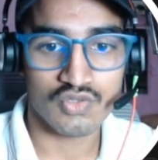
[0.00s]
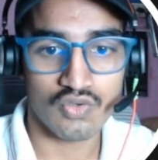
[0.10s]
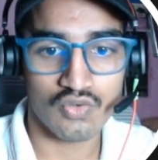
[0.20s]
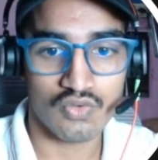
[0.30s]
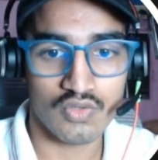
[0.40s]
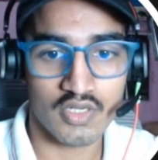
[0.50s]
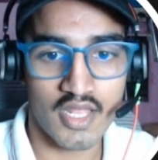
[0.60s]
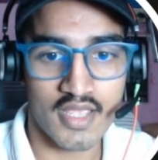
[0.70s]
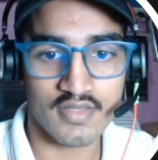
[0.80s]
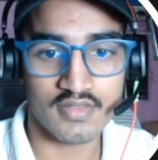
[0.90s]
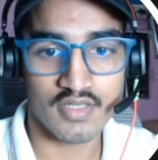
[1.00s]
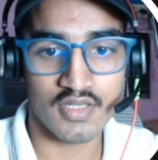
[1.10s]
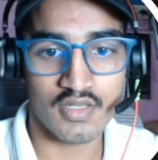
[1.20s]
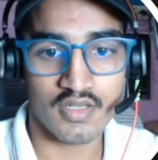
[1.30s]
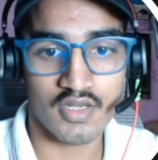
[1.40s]
So it has
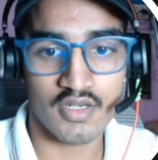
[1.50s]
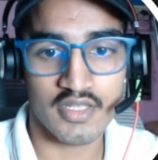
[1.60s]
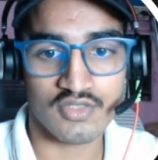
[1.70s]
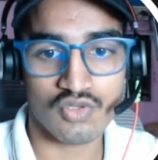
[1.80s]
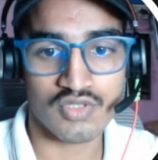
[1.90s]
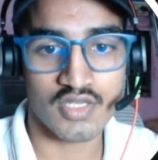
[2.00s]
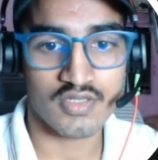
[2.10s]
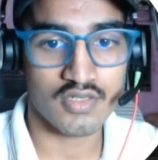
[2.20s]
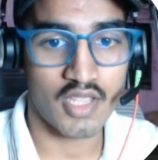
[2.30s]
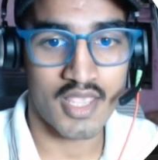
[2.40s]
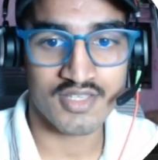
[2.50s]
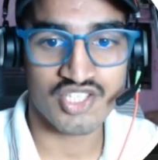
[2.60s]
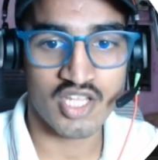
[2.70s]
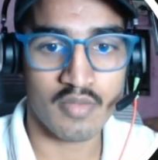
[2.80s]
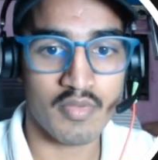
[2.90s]
a
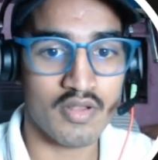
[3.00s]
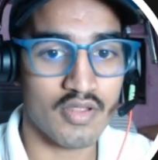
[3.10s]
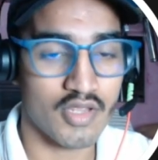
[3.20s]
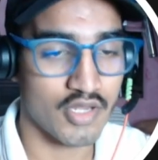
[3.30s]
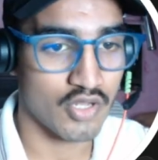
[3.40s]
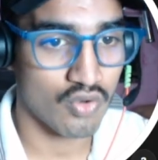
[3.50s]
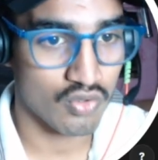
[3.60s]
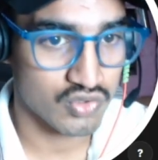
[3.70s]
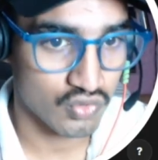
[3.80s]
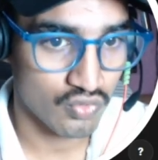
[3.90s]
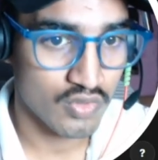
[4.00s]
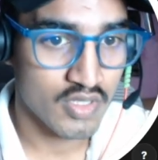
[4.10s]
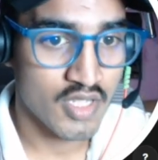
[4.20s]
index.html here also,